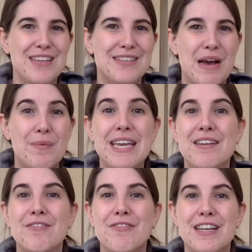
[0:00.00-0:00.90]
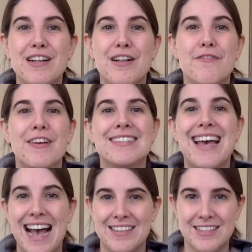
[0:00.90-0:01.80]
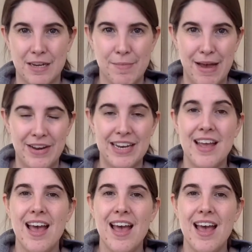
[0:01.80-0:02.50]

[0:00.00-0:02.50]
so that we can feel fantastic about it.